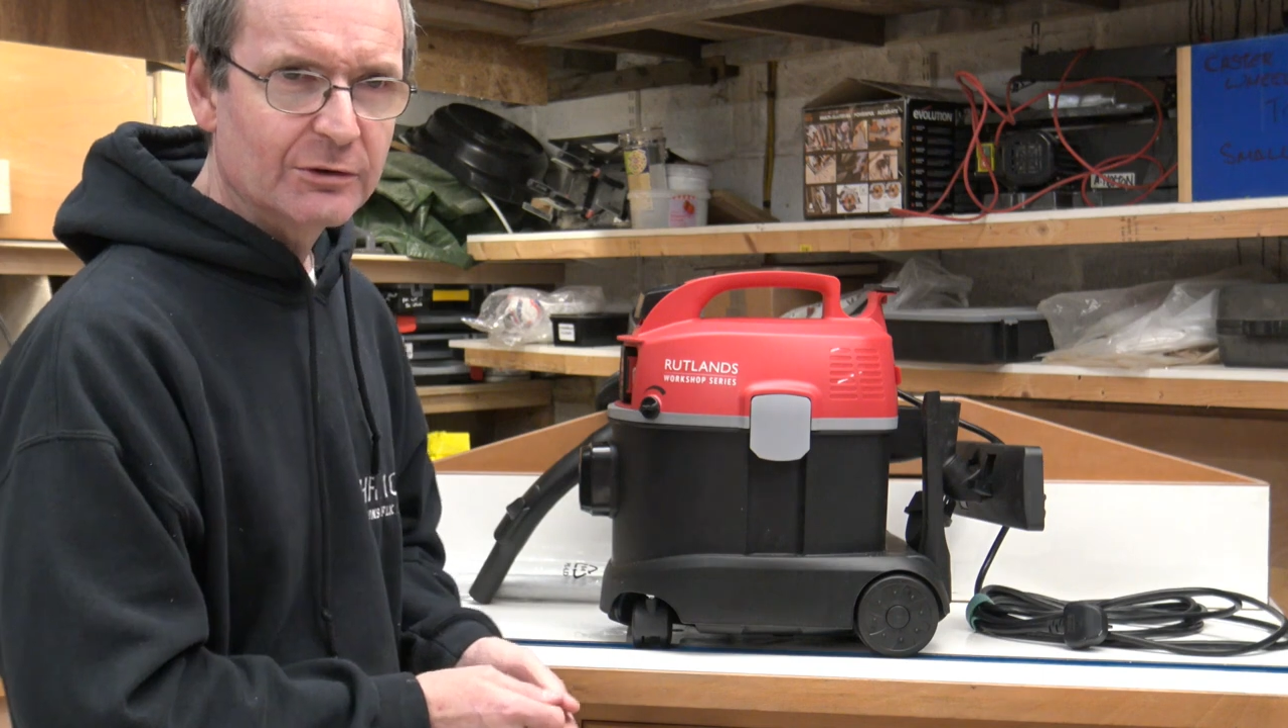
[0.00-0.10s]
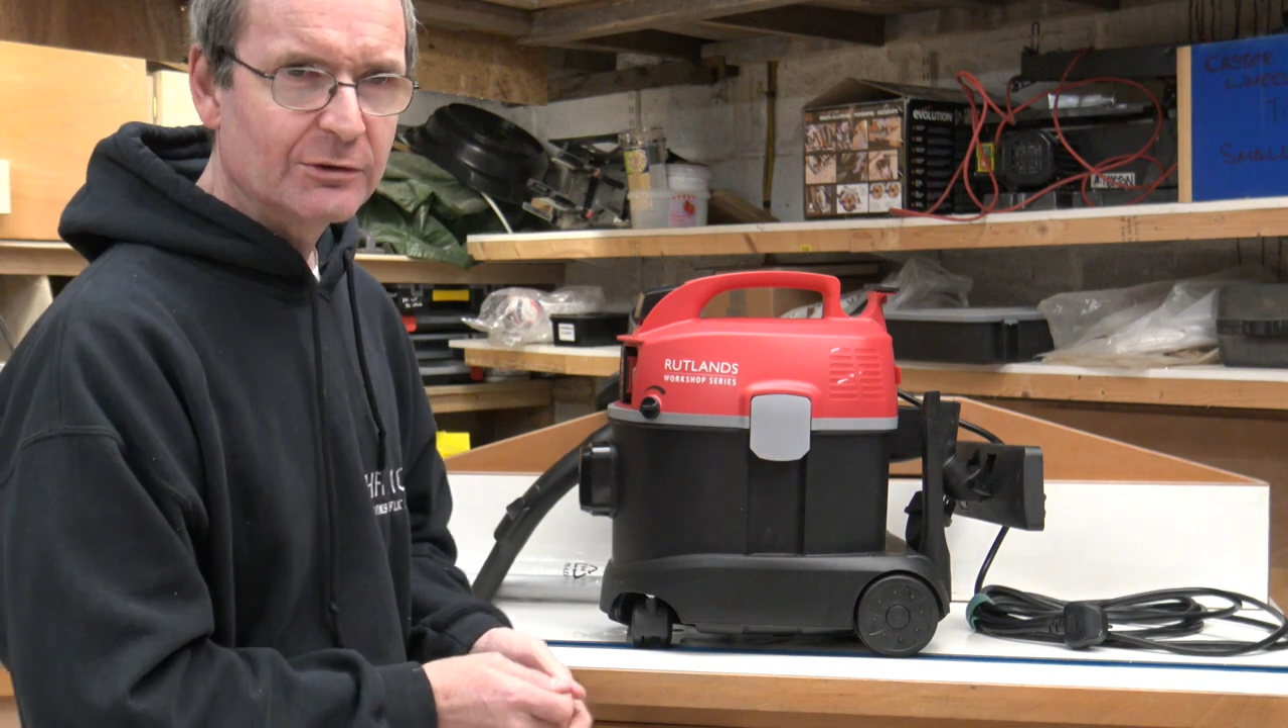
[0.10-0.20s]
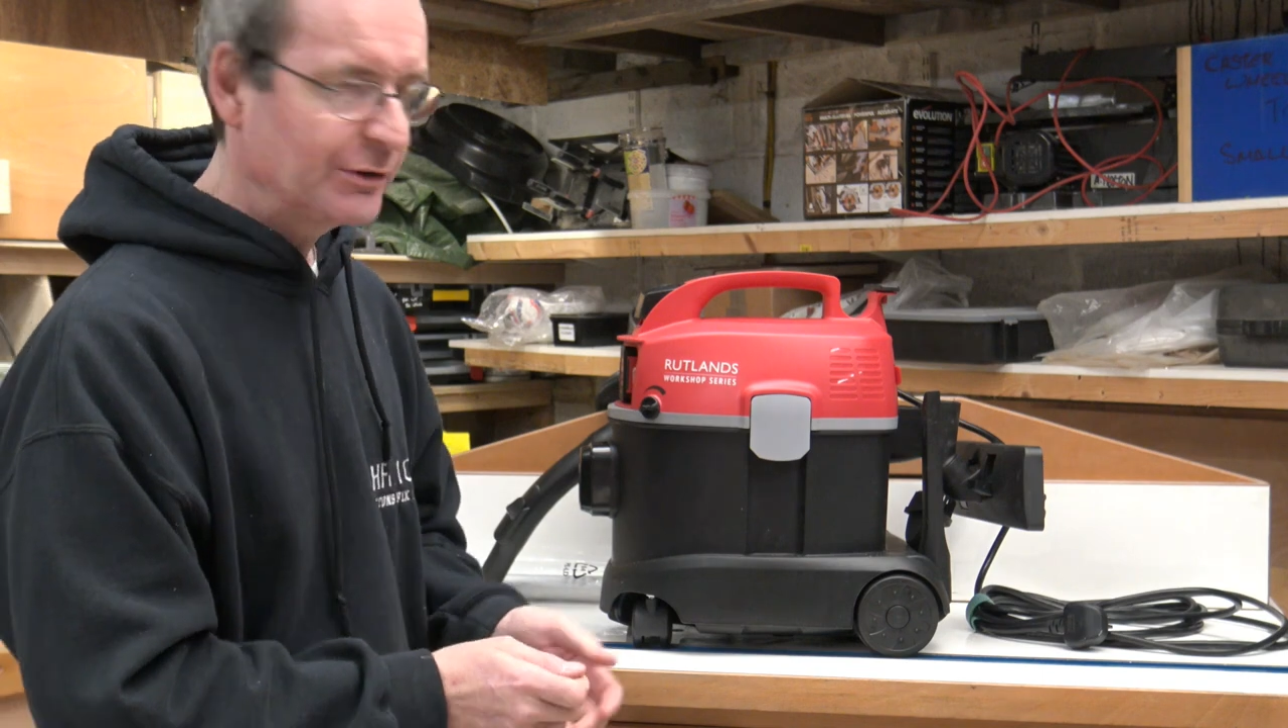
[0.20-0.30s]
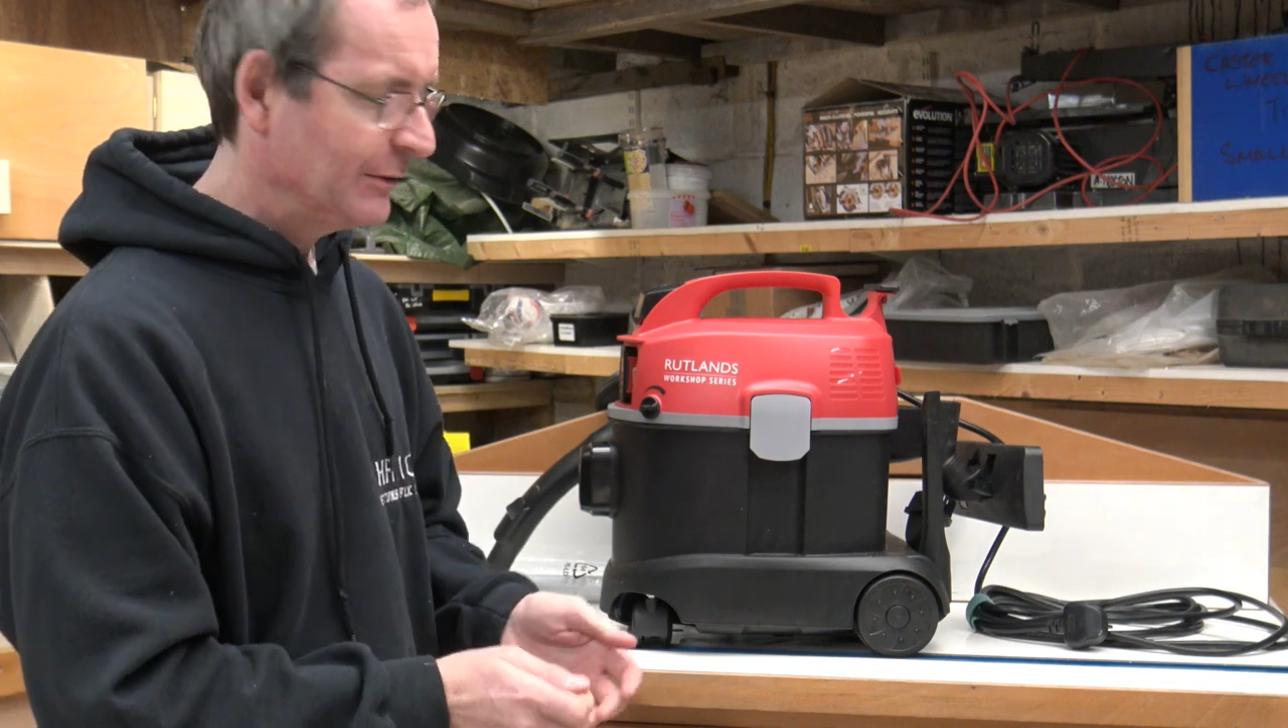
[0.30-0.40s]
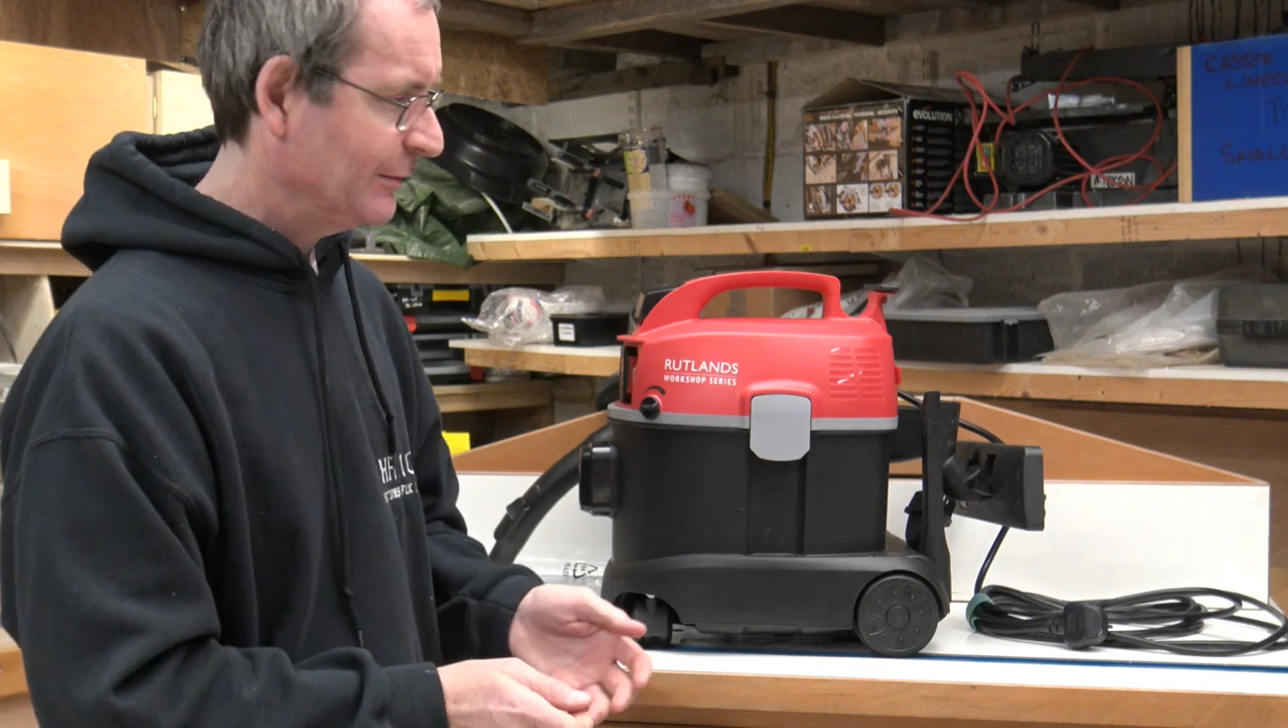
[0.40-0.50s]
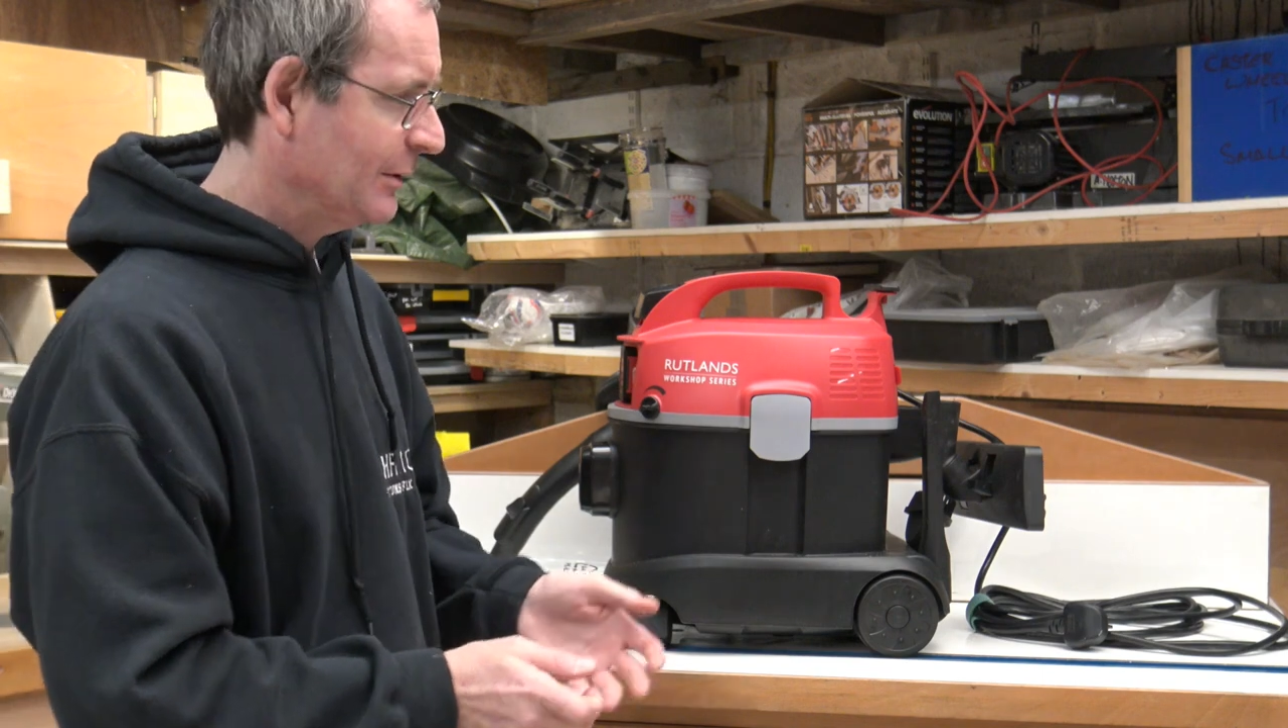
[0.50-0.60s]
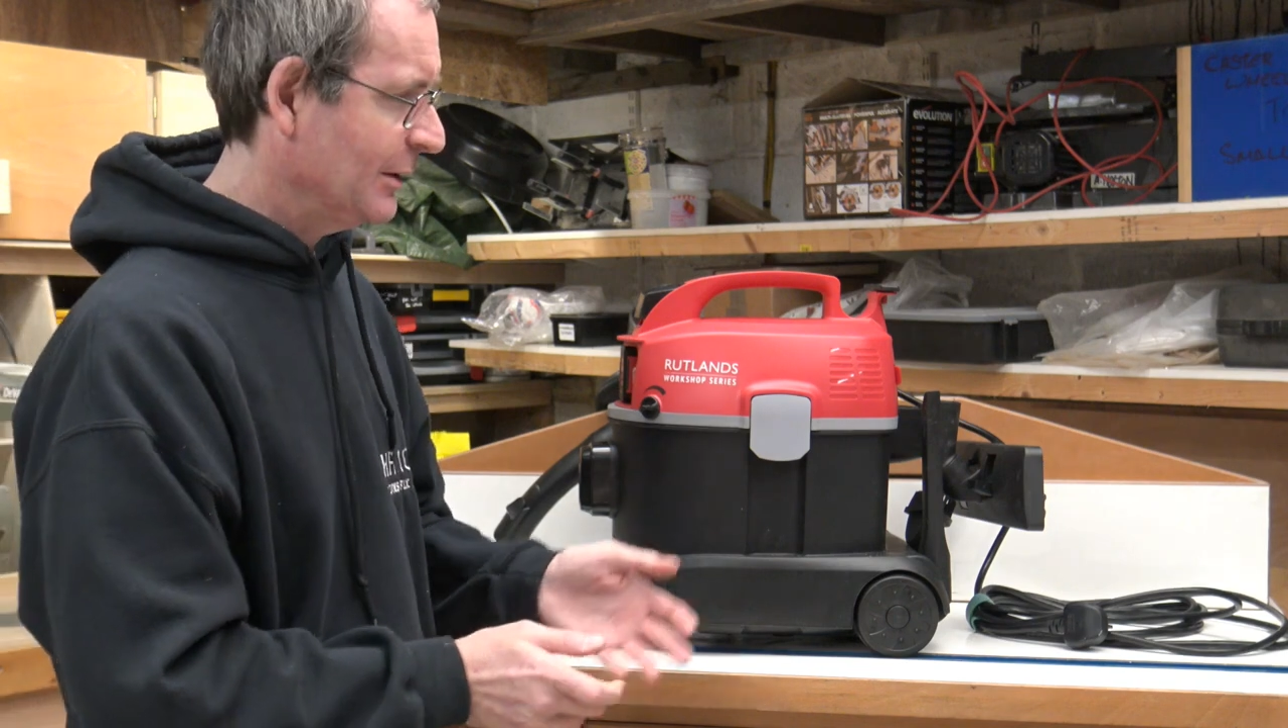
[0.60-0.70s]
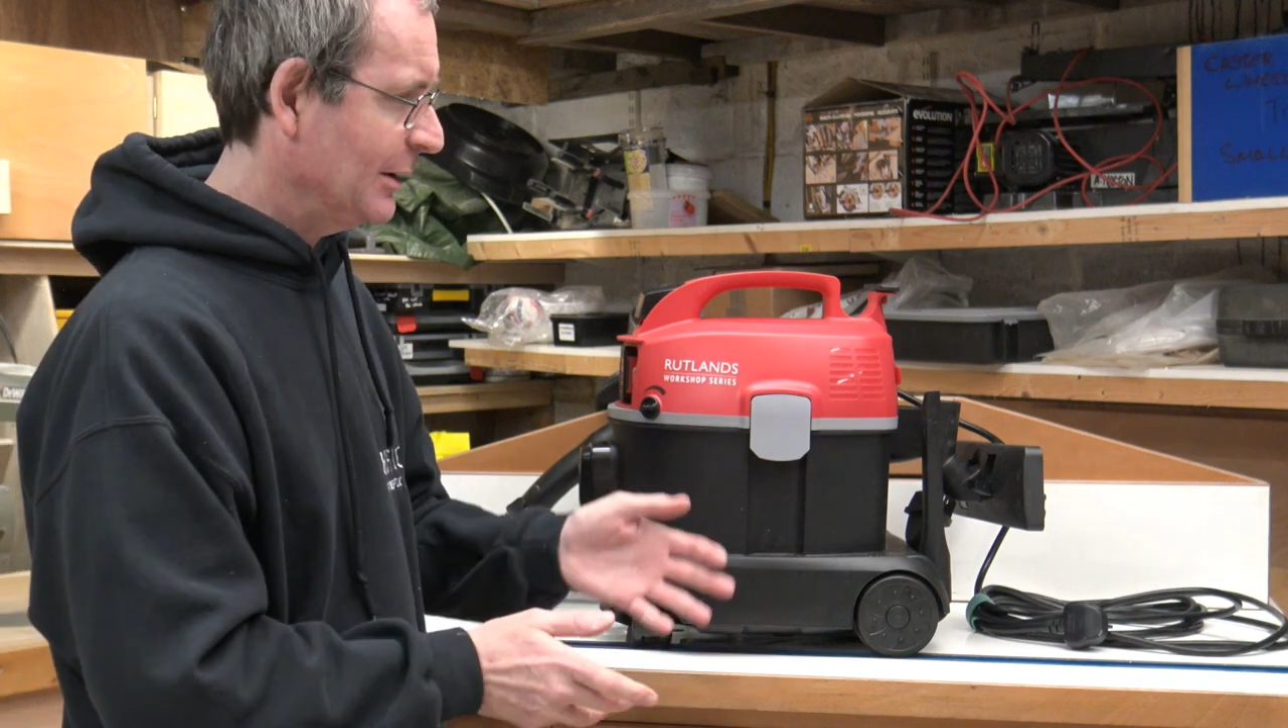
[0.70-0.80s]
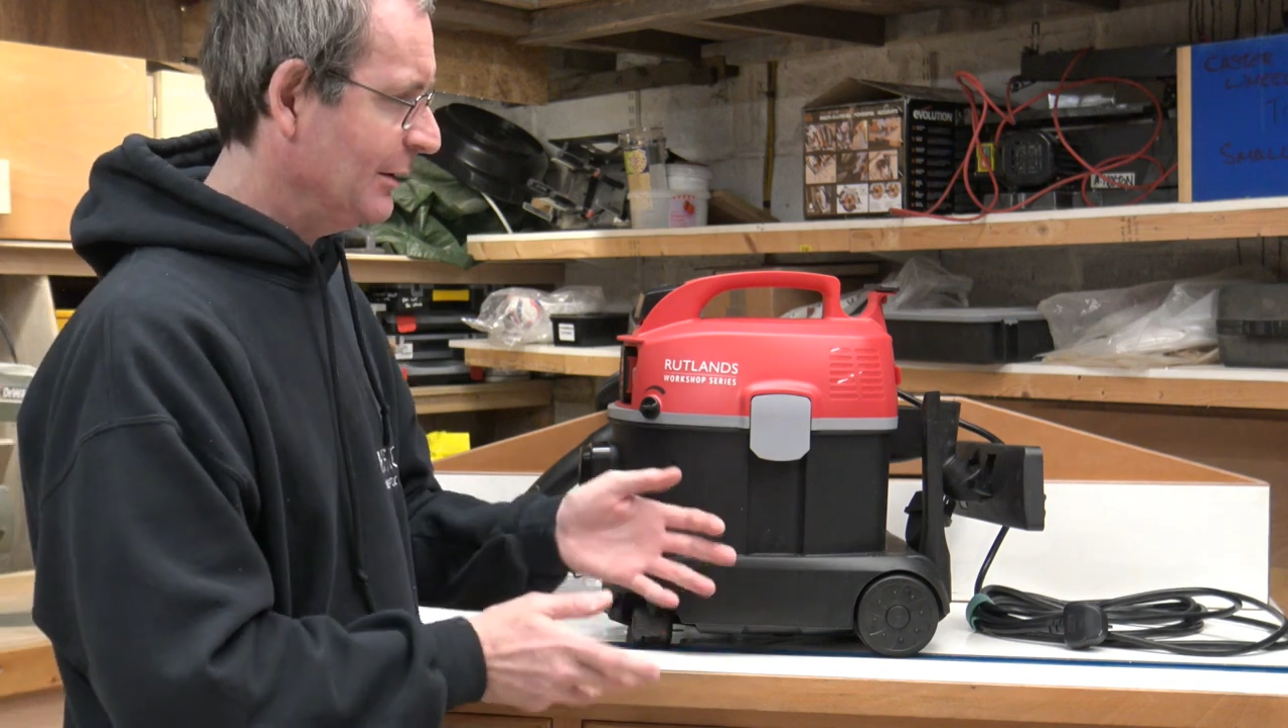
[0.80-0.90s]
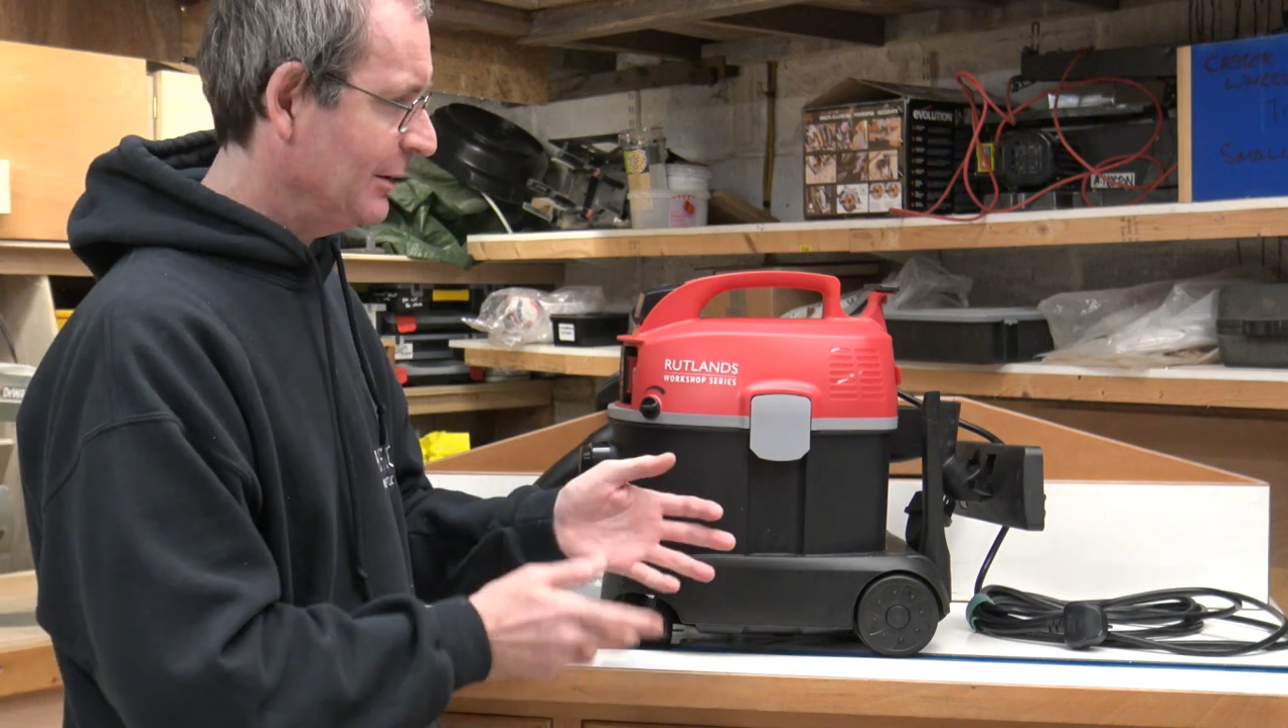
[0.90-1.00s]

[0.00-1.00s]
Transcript: and stuff like that